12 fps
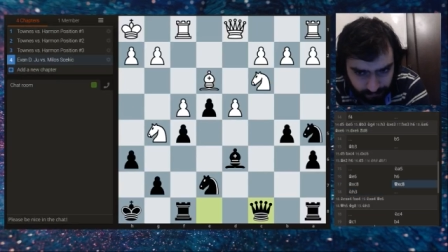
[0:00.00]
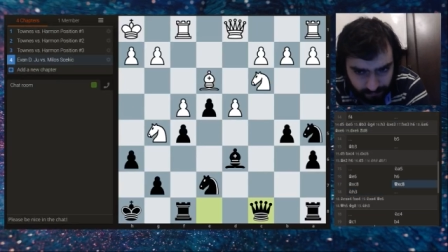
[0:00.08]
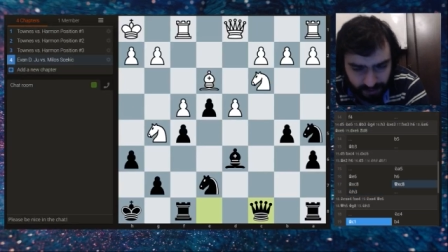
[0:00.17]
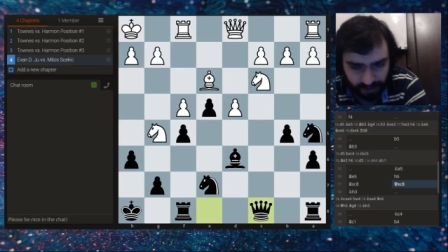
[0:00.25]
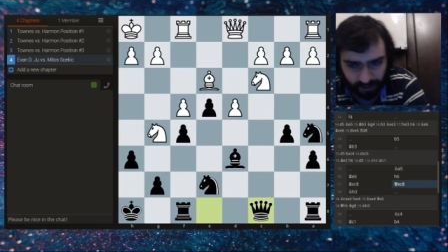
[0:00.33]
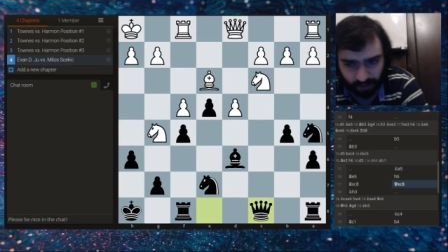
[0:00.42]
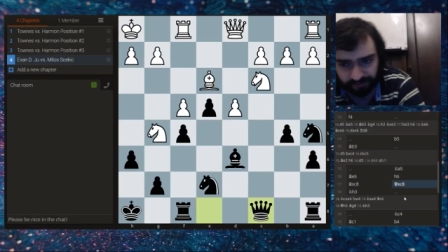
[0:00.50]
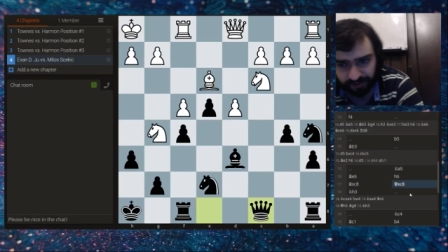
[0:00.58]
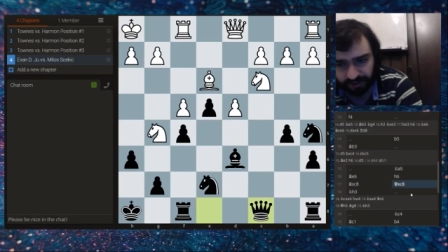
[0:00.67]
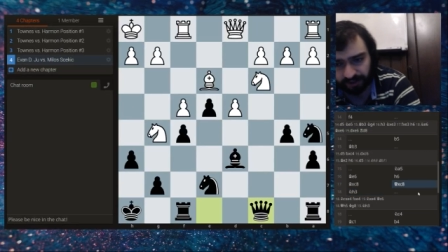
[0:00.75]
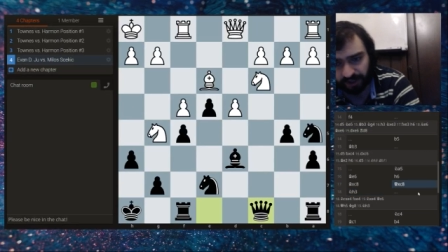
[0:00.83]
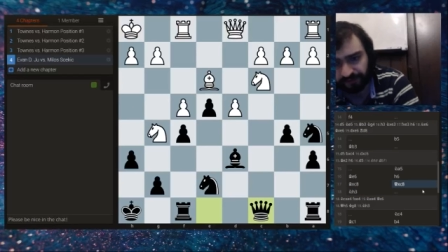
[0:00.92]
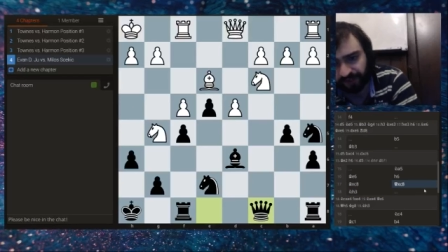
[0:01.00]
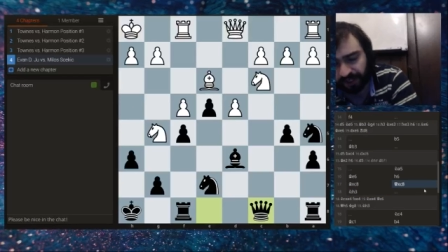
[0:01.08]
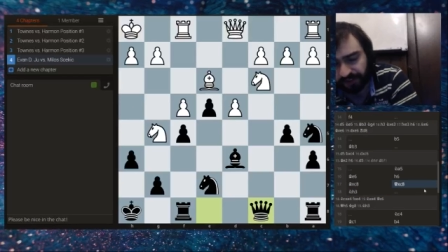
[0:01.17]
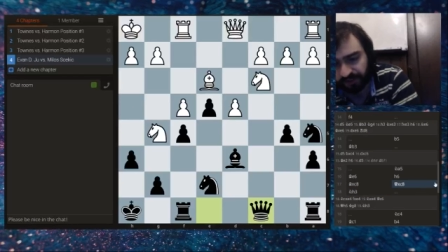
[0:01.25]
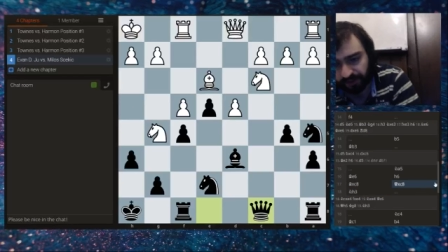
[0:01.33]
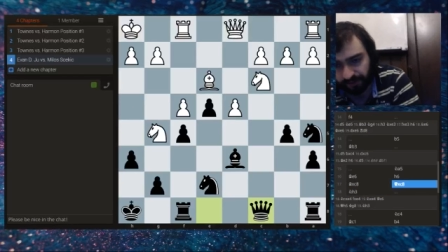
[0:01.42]
Now, funny enough,
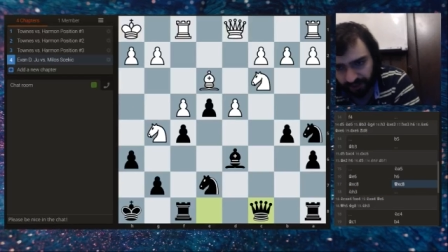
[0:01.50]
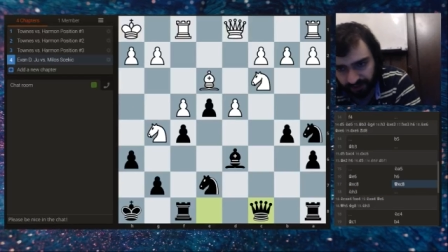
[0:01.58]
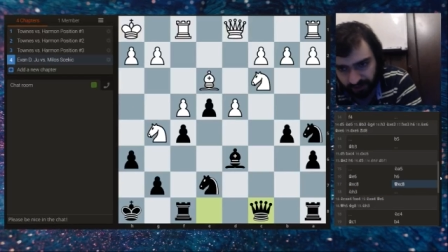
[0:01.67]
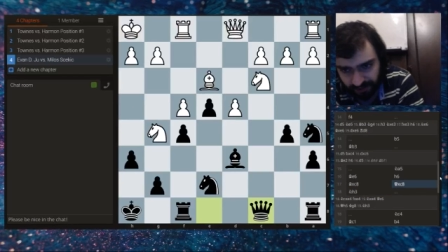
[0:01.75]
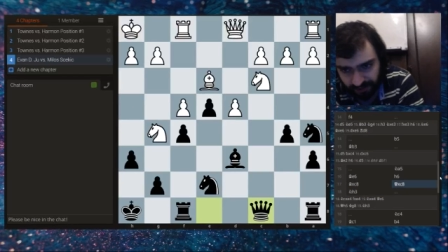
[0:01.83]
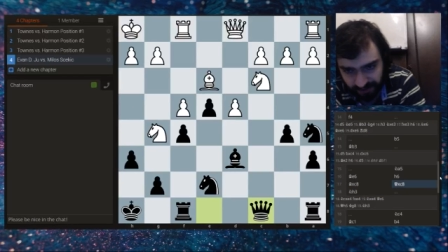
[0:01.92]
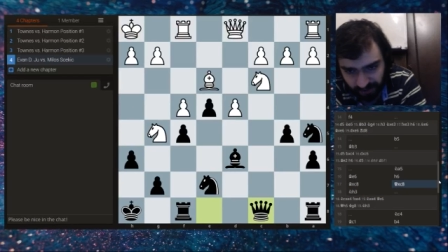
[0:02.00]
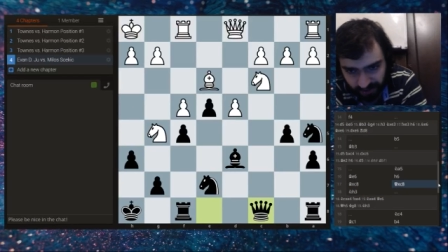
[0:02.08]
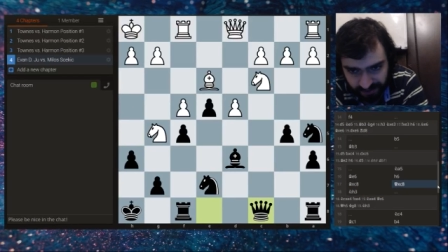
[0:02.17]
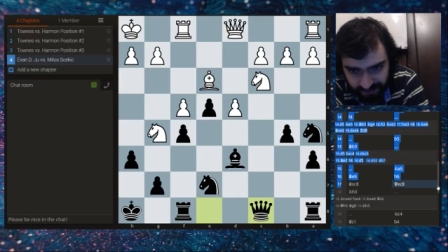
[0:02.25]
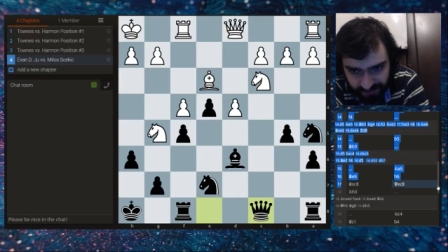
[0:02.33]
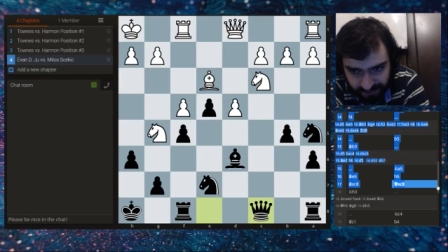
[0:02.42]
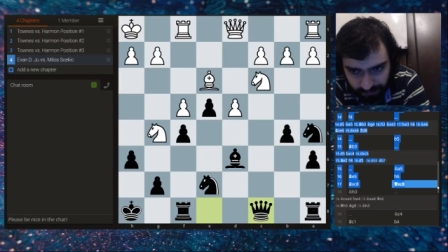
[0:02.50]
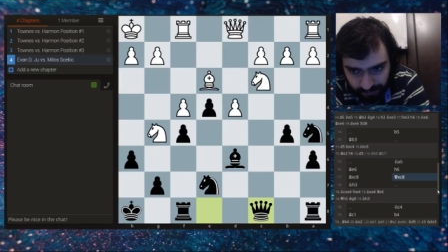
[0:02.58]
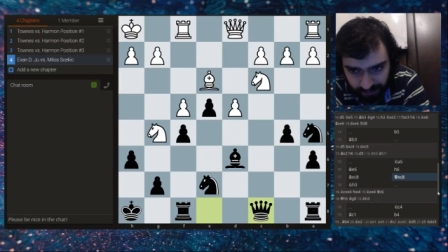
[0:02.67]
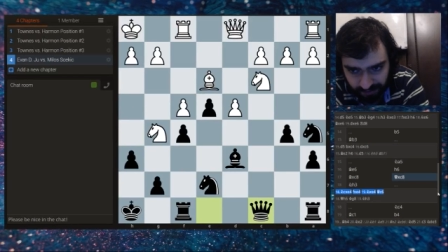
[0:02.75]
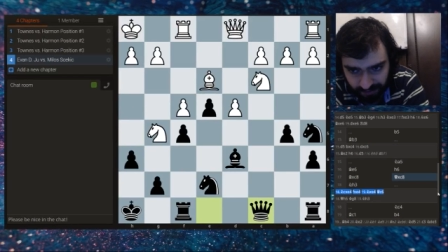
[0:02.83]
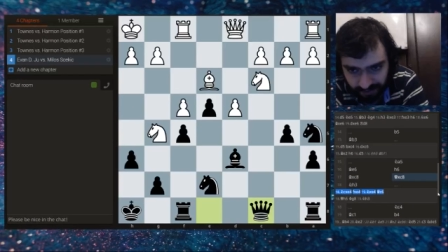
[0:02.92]
actually the engine suggests
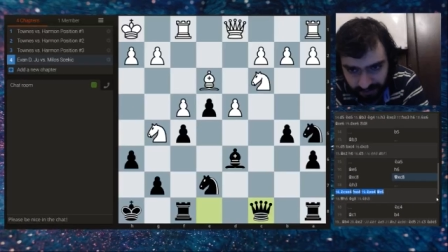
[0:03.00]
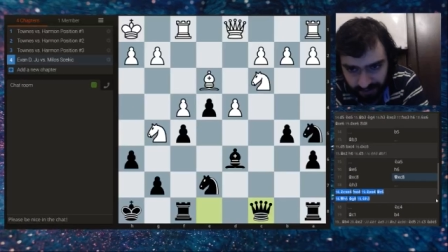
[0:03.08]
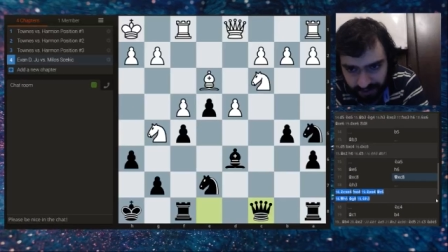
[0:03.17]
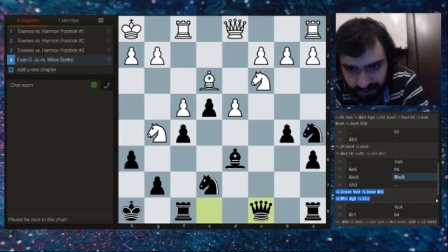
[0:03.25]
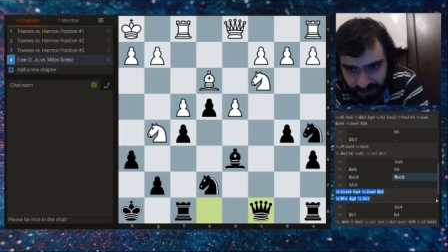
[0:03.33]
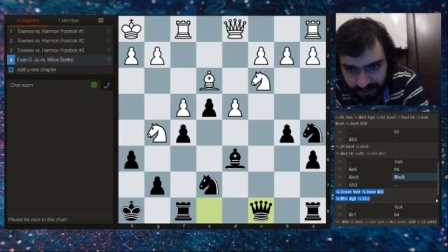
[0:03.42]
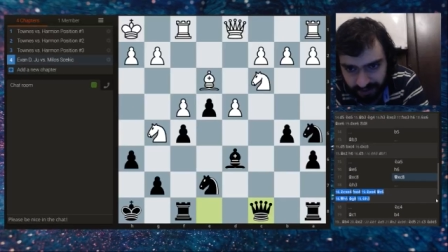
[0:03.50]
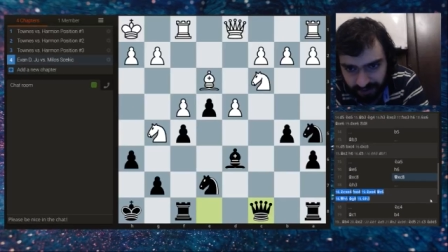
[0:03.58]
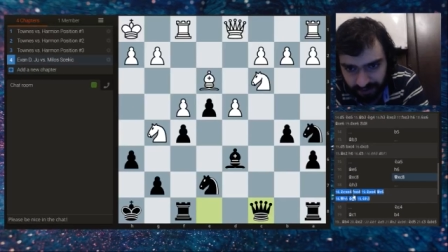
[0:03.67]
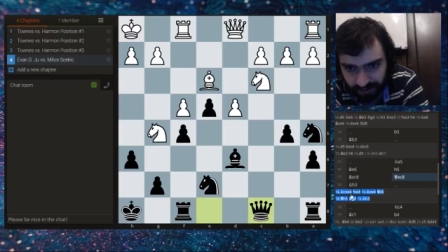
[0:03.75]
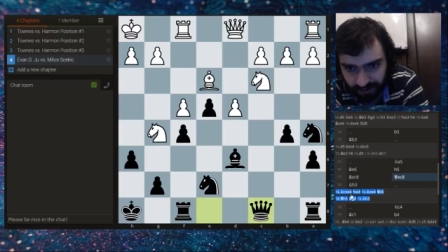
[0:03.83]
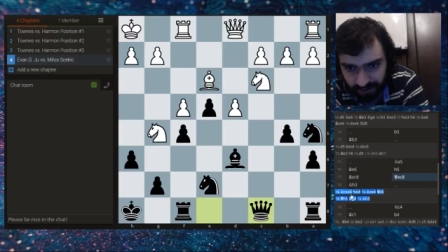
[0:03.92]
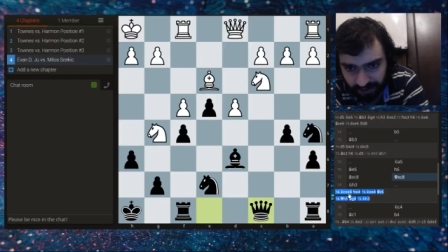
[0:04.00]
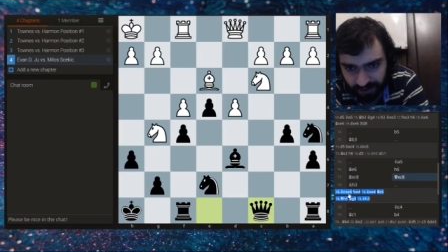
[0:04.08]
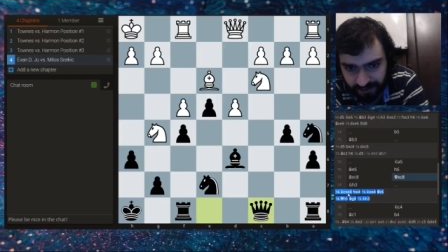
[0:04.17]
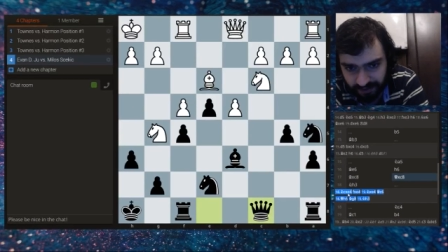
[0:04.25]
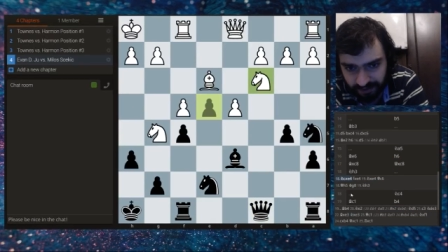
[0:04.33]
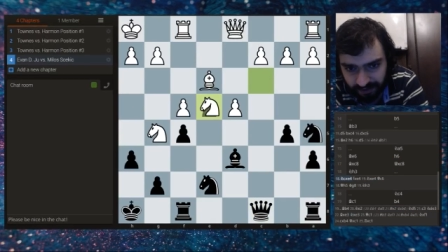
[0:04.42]
something really
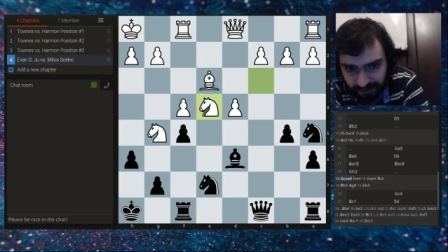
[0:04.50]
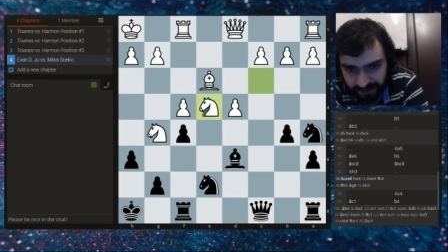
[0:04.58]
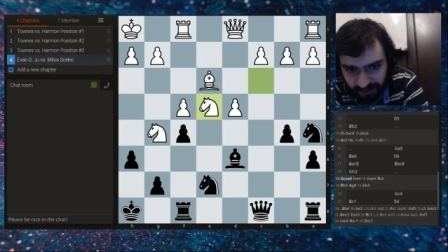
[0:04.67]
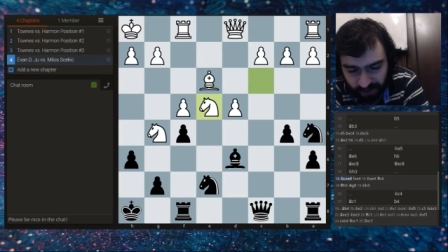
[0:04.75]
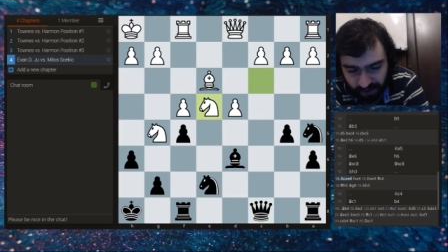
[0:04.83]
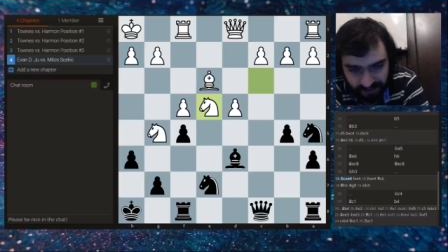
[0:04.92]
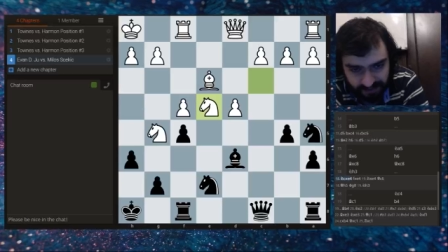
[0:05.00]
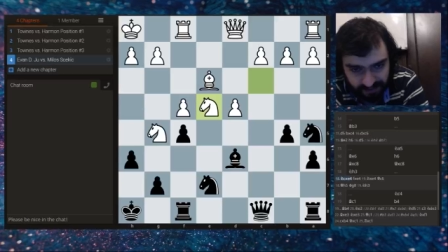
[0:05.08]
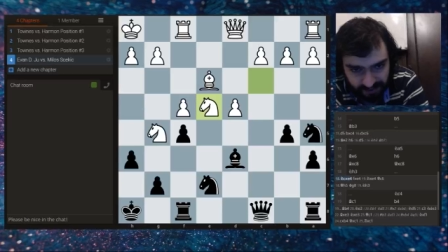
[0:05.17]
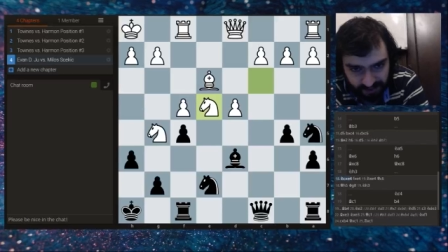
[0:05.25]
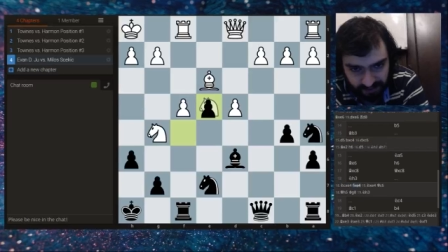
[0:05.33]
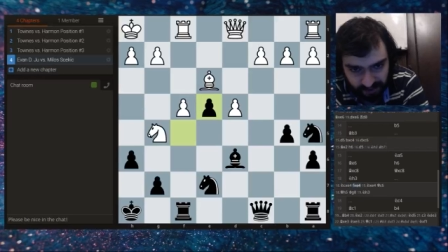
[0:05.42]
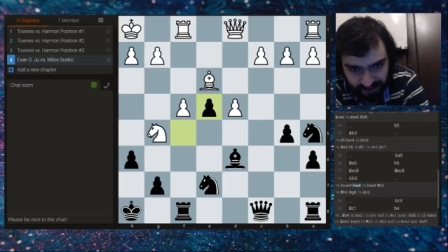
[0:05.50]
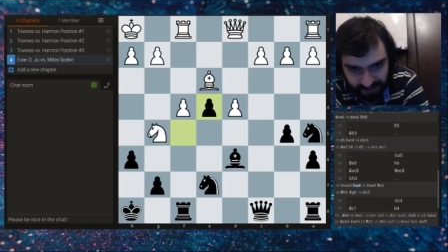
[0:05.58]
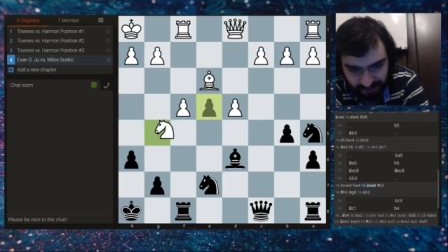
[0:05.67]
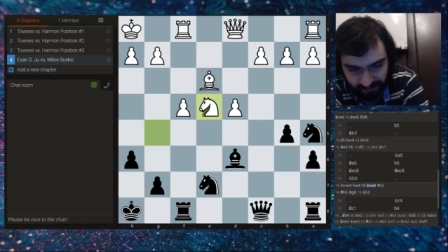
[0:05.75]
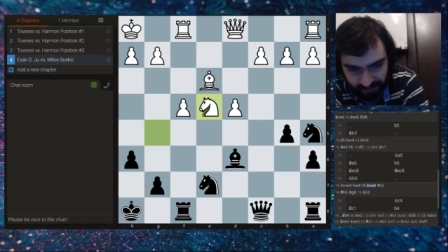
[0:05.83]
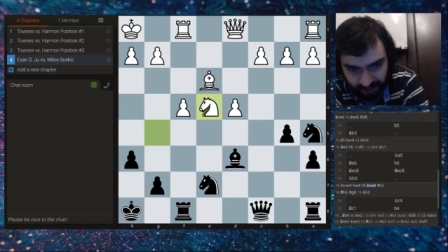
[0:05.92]
crazy here. It suggests just
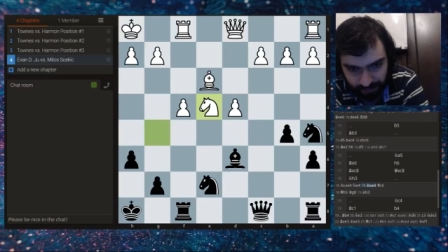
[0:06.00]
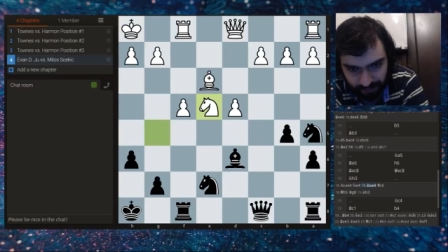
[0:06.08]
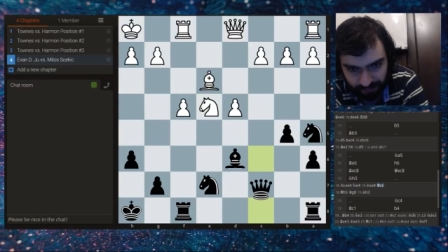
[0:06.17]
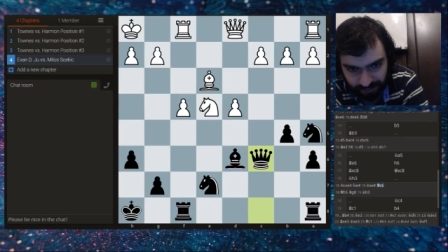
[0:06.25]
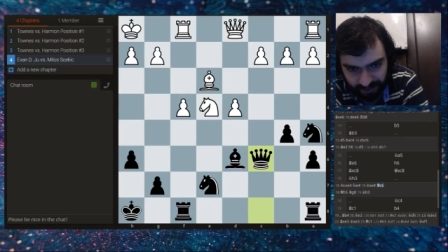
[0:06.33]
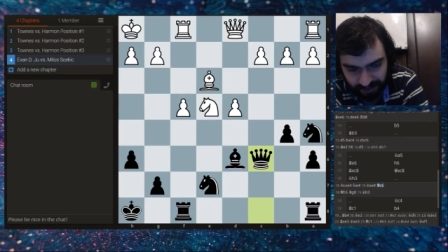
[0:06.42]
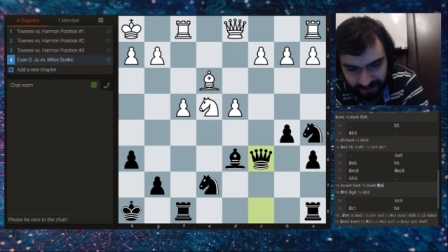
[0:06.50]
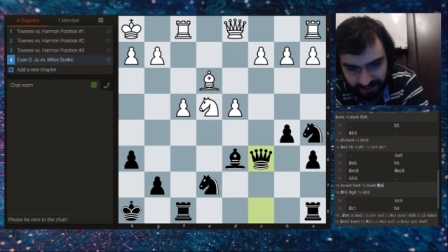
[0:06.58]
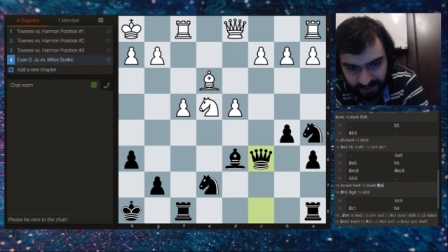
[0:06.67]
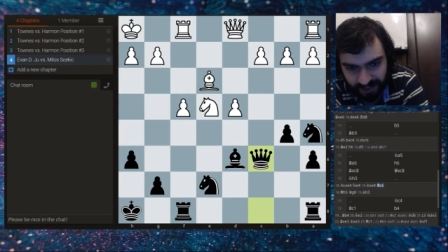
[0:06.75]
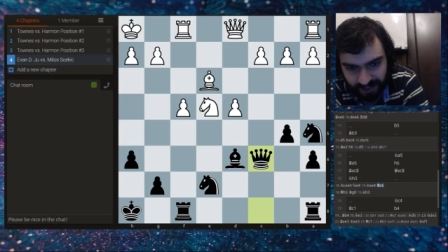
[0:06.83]
giving up the piece.